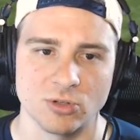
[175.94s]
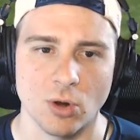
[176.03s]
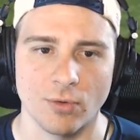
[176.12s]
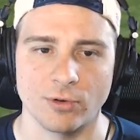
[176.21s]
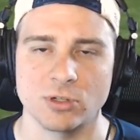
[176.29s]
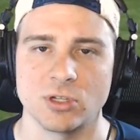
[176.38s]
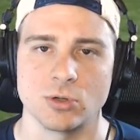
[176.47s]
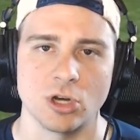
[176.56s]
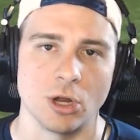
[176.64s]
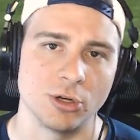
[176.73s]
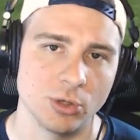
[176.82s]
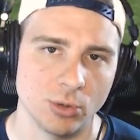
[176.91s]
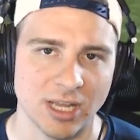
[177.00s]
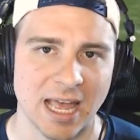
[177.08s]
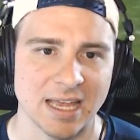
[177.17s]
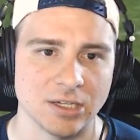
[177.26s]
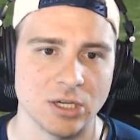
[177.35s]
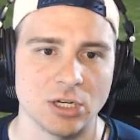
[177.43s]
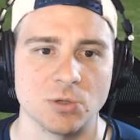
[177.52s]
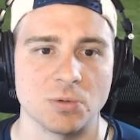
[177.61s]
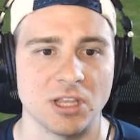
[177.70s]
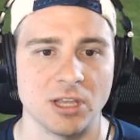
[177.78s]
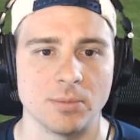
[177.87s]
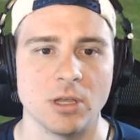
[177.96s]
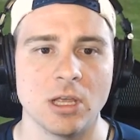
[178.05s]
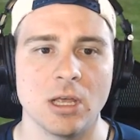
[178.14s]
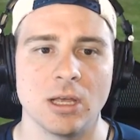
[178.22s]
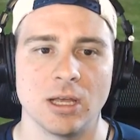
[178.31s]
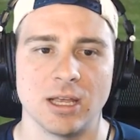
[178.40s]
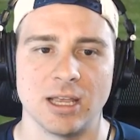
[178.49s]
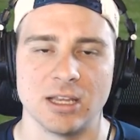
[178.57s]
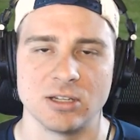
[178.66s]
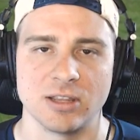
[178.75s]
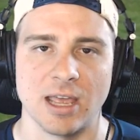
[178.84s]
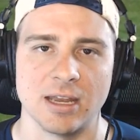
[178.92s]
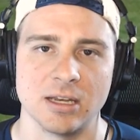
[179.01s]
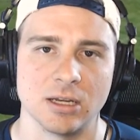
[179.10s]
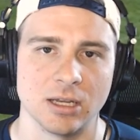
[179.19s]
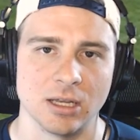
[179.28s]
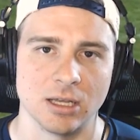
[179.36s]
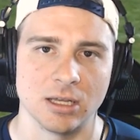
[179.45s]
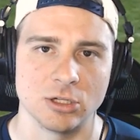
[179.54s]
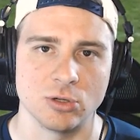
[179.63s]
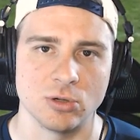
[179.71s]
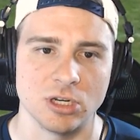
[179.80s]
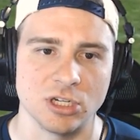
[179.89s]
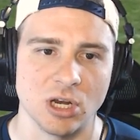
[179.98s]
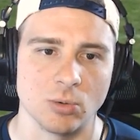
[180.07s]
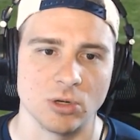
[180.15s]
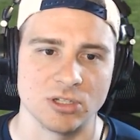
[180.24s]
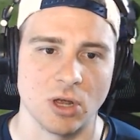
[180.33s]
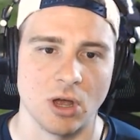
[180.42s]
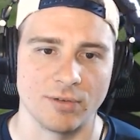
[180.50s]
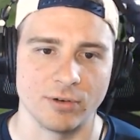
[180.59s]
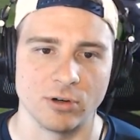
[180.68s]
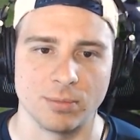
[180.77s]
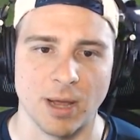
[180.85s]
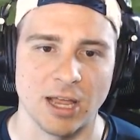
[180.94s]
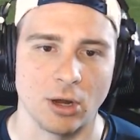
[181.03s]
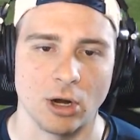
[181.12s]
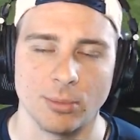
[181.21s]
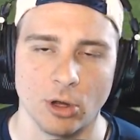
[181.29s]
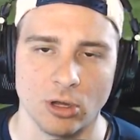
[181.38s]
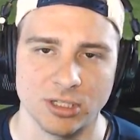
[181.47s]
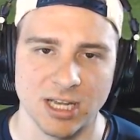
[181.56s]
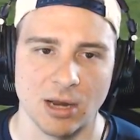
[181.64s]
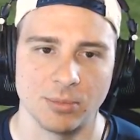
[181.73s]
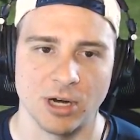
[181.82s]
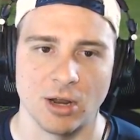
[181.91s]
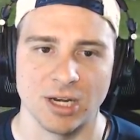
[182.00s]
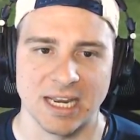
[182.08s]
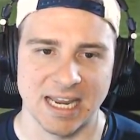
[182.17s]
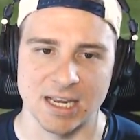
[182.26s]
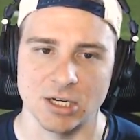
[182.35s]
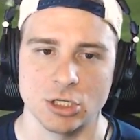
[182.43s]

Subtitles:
over, so Sean Nua got in touch with him, and then Giudice was offered by Harbaugh, Don Brown, and